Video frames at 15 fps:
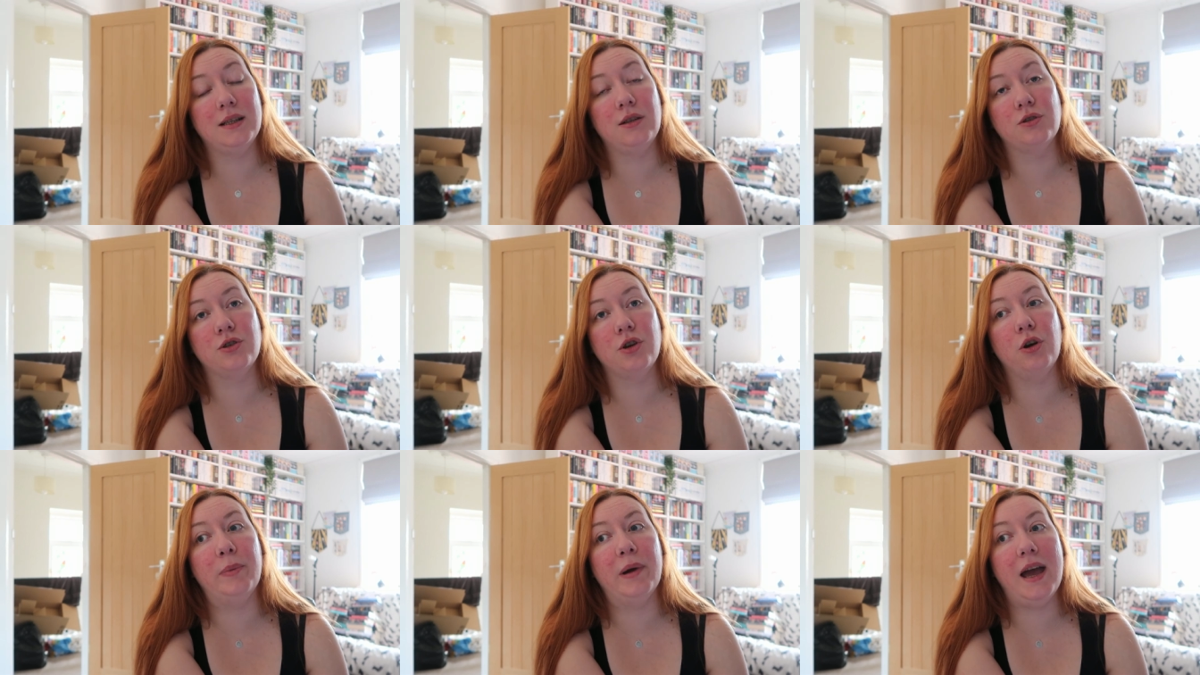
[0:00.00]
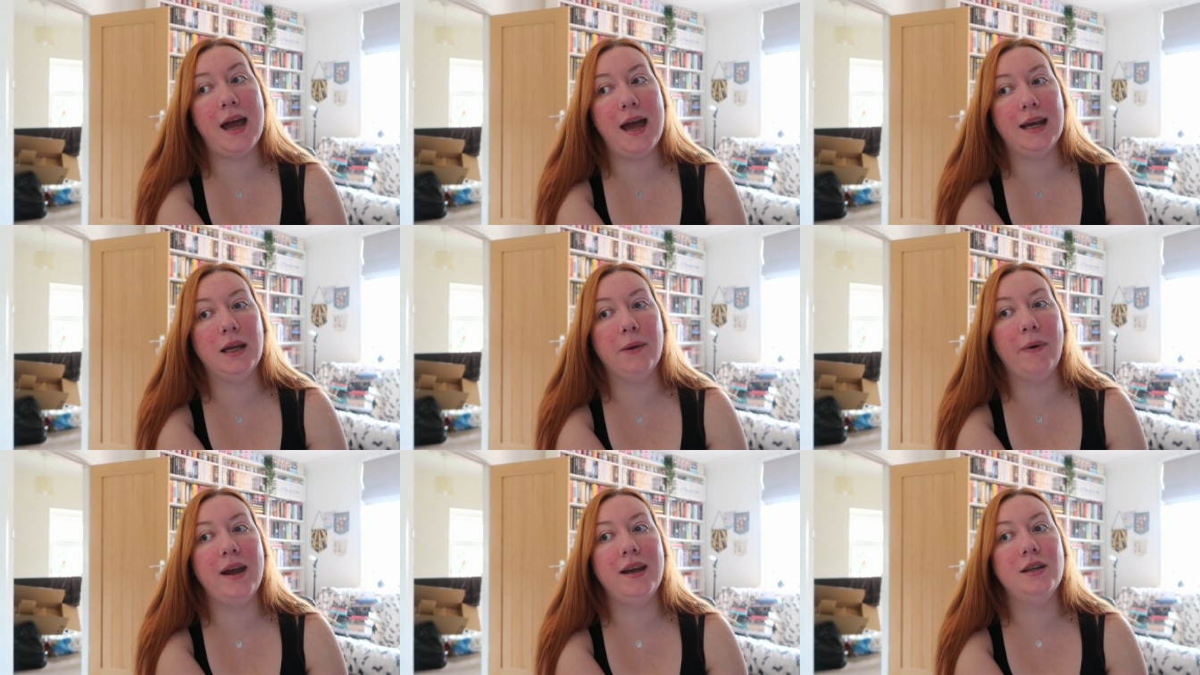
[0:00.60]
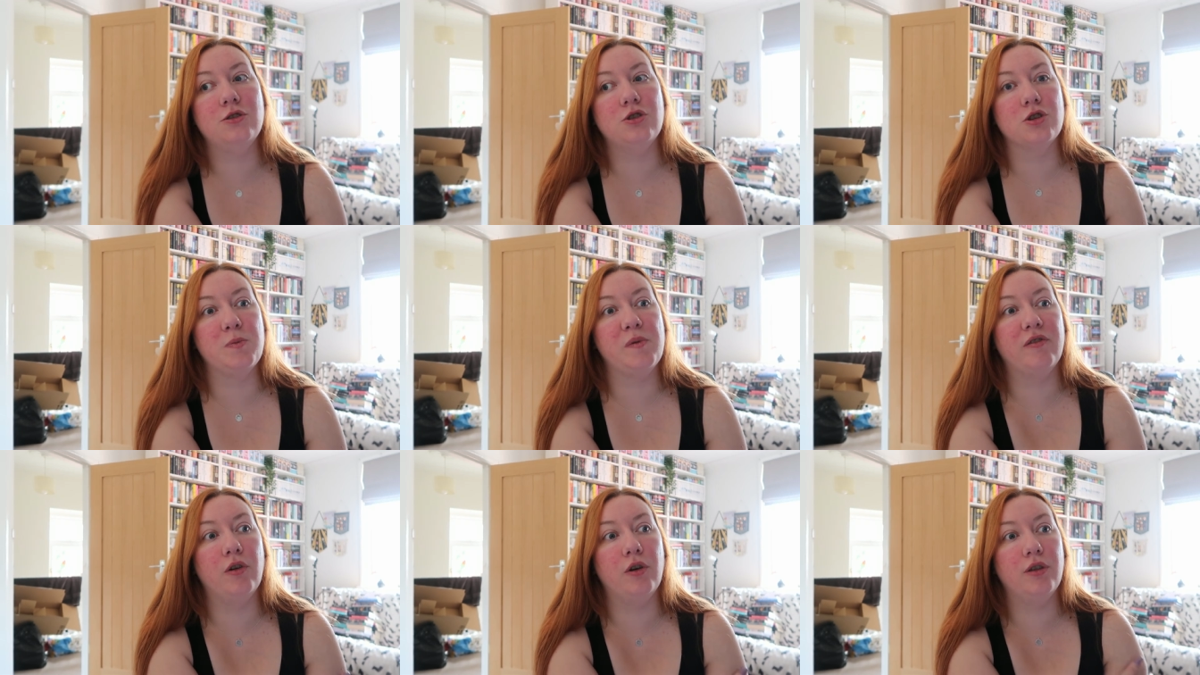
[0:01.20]
till october anyway
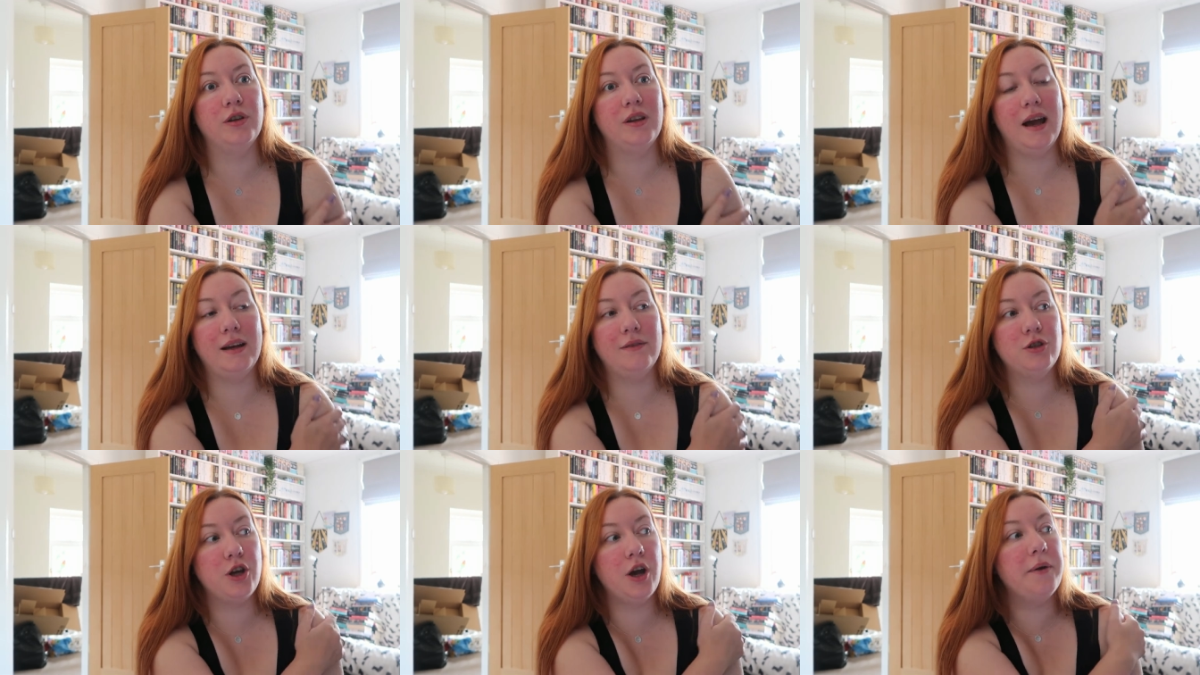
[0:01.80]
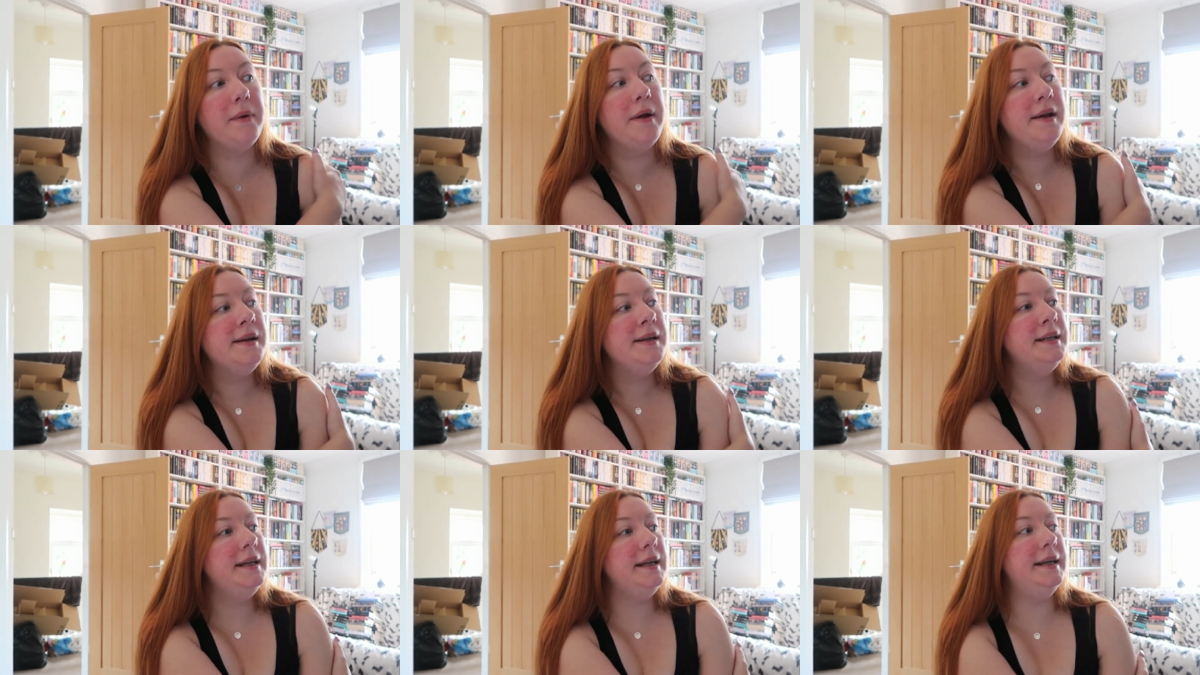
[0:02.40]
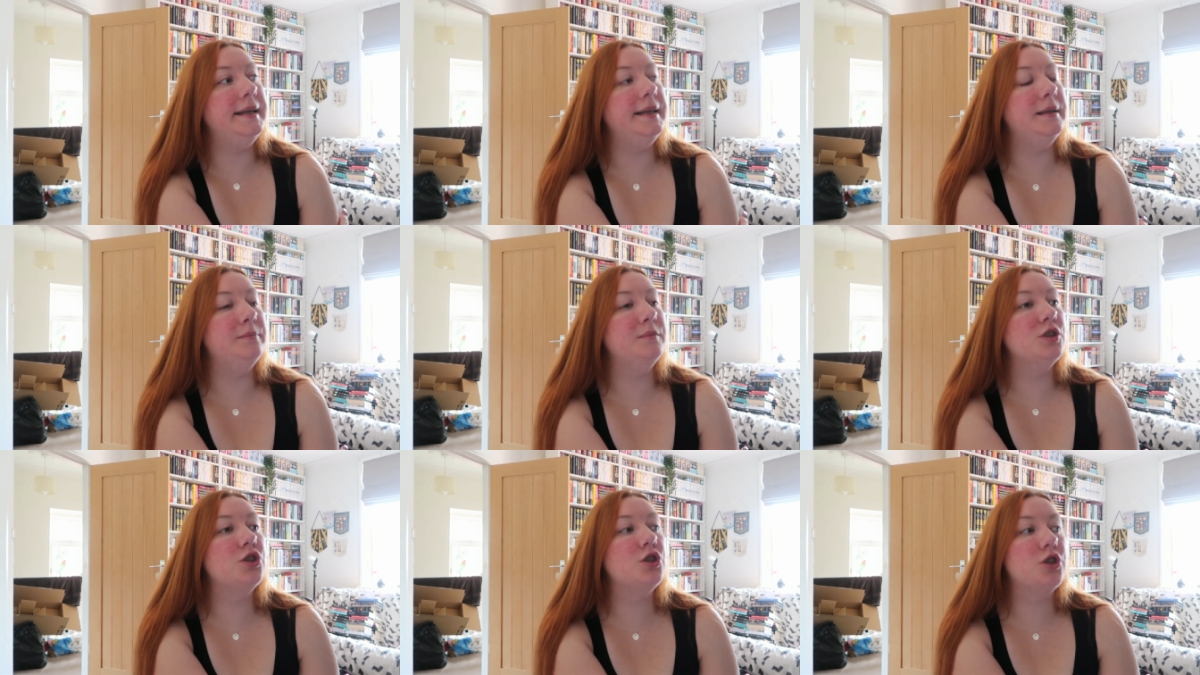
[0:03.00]
just before the live show
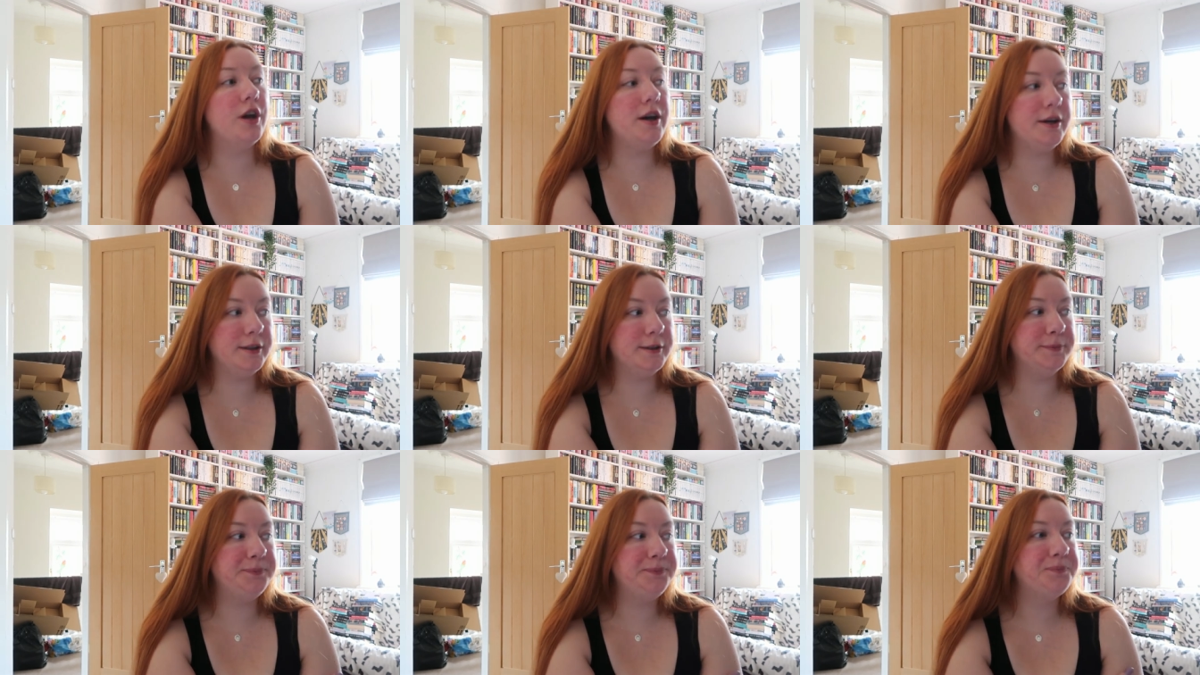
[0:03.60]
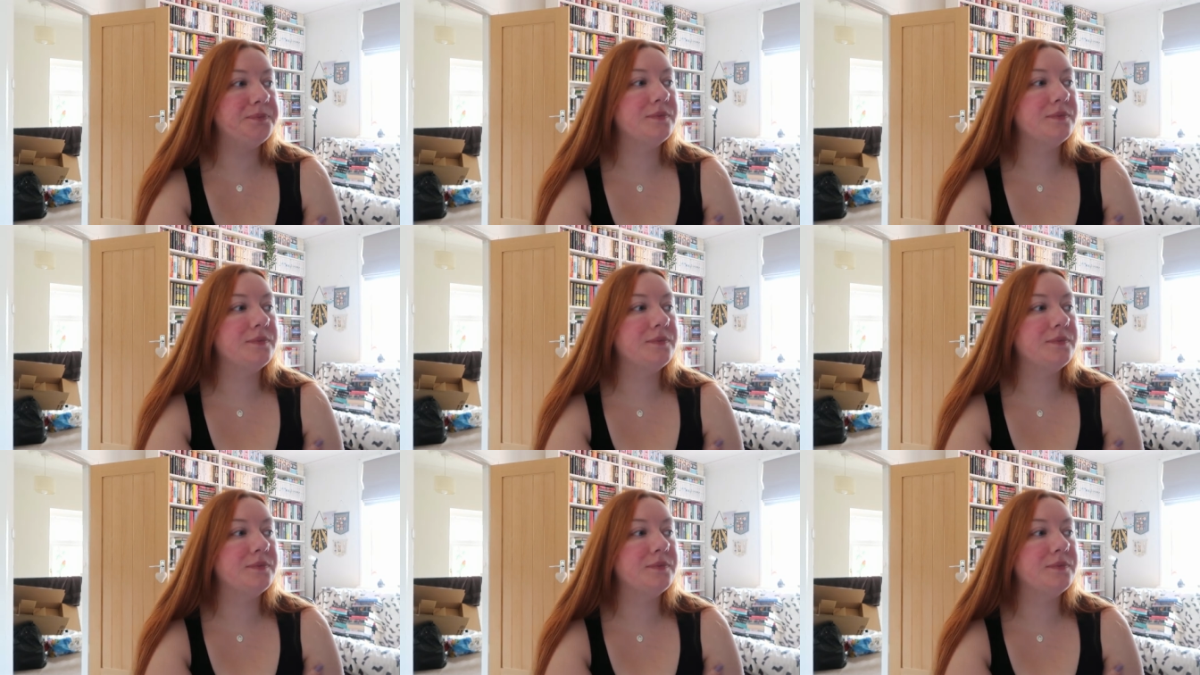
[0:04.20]
um so